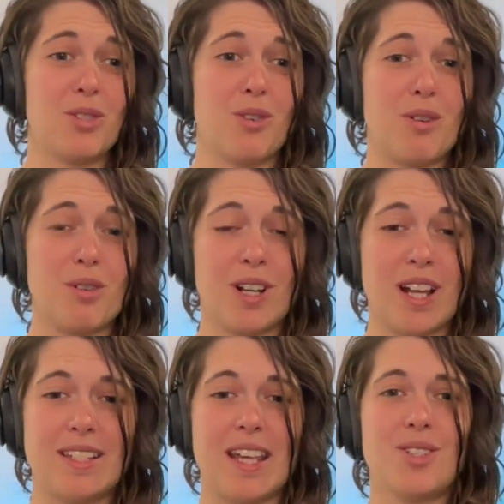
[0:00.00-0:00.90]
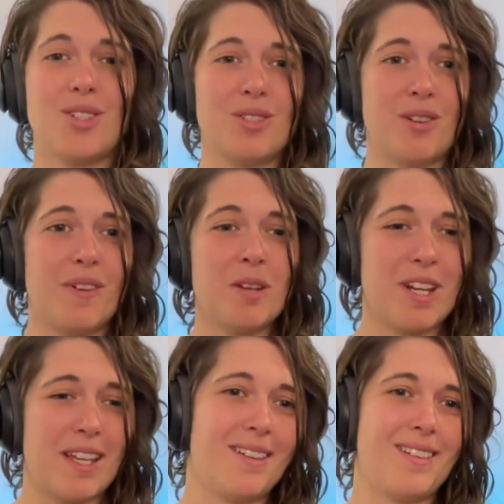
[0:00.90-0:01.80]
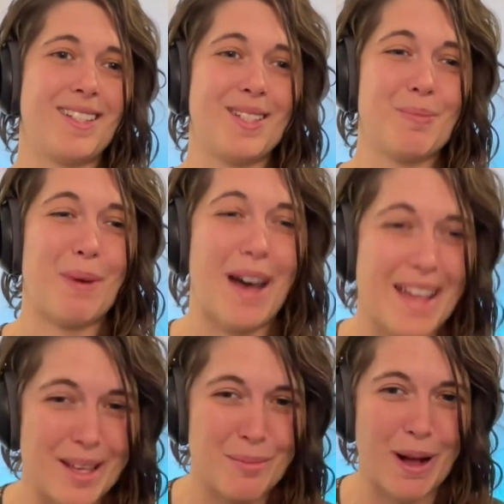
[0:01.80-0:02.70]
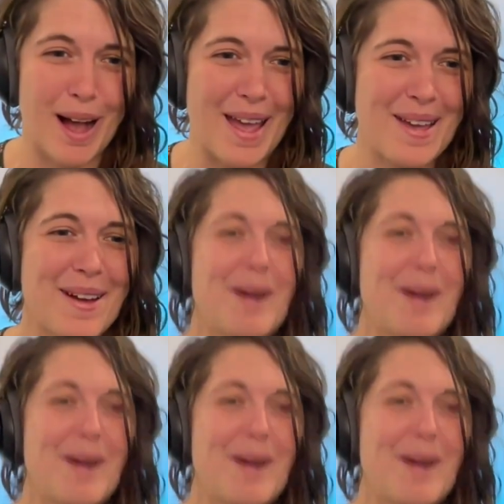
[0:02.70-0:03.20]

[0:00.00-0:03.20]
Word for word: strong organization so if anybody here is inspired by